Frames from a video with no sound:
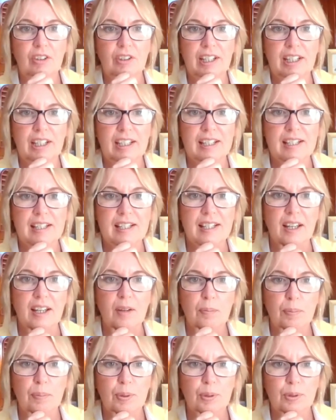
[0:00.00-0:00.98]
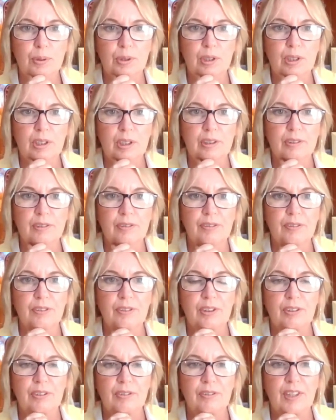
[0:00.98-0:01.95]
great example
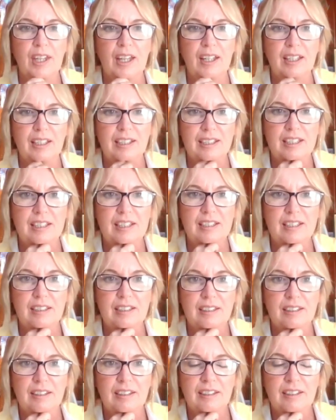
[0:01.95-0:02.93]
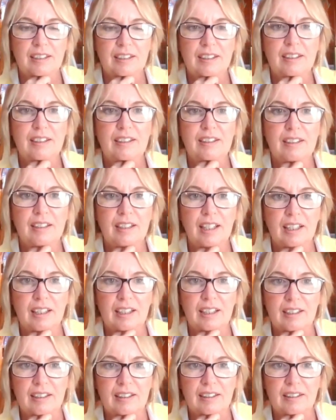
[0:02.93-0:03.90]
of that.
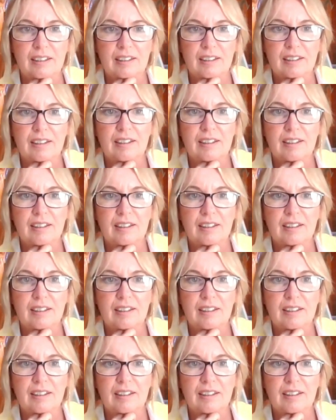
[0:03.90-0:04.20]
Yeah.